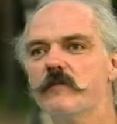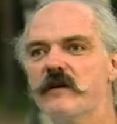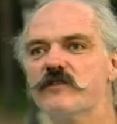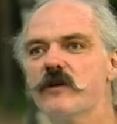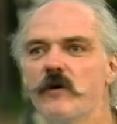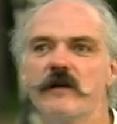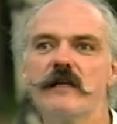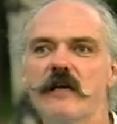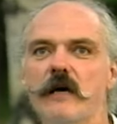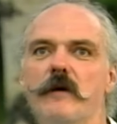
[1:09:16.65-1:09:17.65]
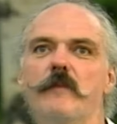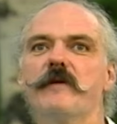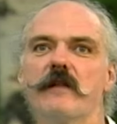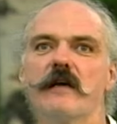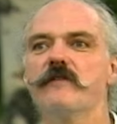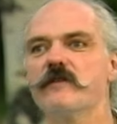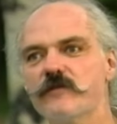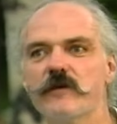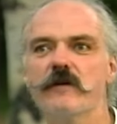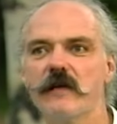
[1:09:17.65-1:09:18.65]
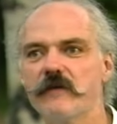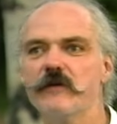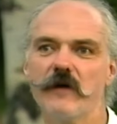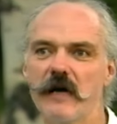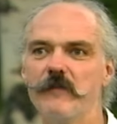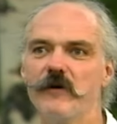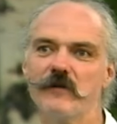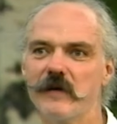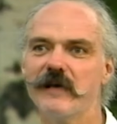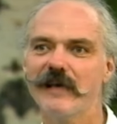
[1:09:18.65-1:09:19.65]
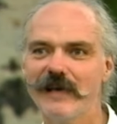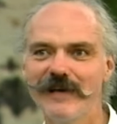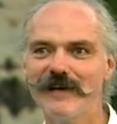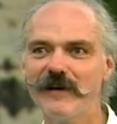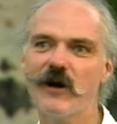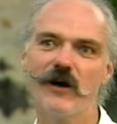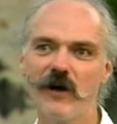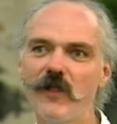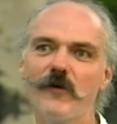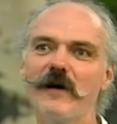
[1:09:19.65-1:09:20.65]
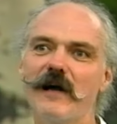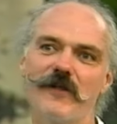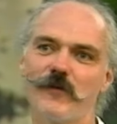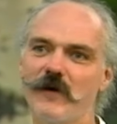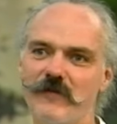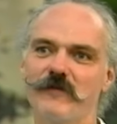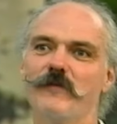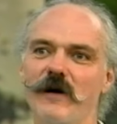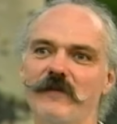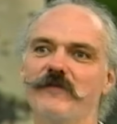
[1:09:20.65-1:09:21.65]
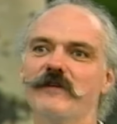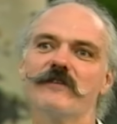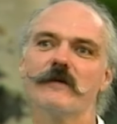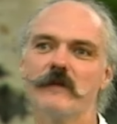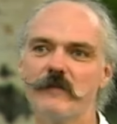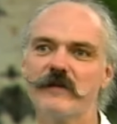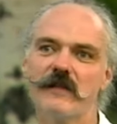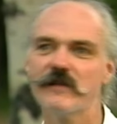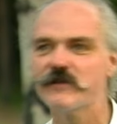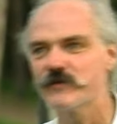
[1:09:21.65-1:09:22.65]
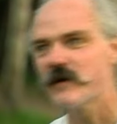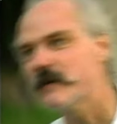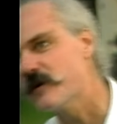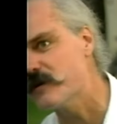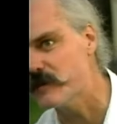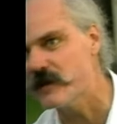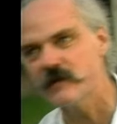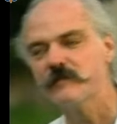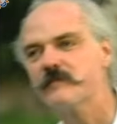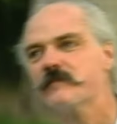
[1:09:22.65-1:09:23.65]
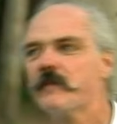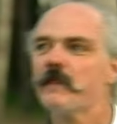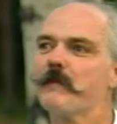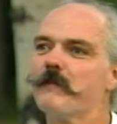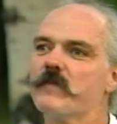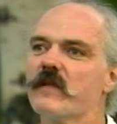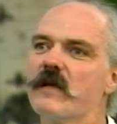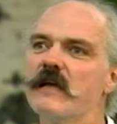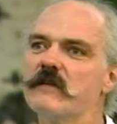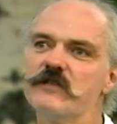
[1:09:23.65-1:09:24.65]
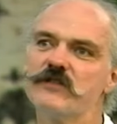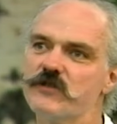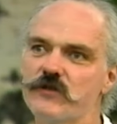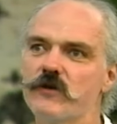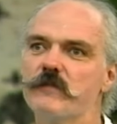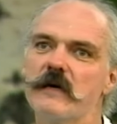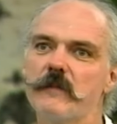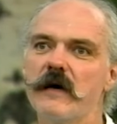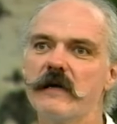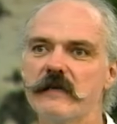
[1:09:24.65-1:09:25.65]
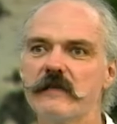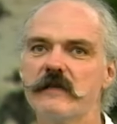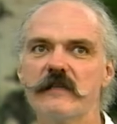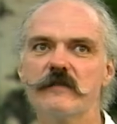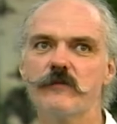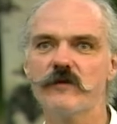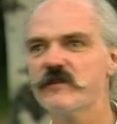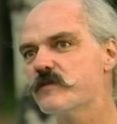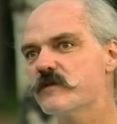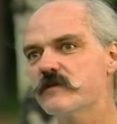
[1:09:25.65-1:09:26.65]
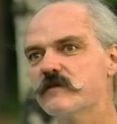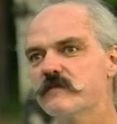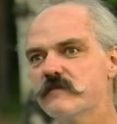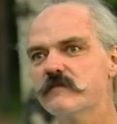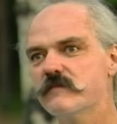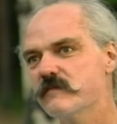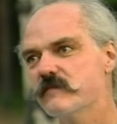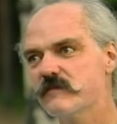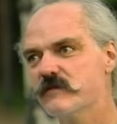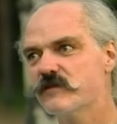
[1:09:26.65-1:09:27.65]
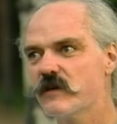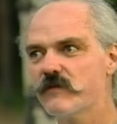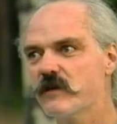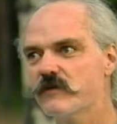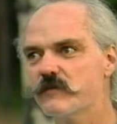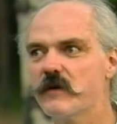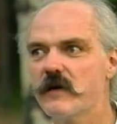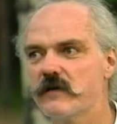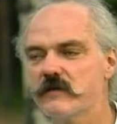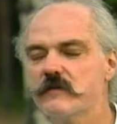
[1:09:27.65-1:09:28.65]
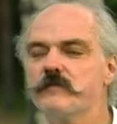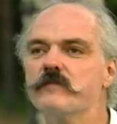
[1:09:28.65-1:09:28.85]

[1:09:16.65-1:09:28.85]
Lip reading: but someone had come up and laid this real heavy rap on me. Gone all the way out of their way from Whitefield to come up and lay this rap on me. And it just disturbed my mind. And in Anantapur, this was several hundred miles.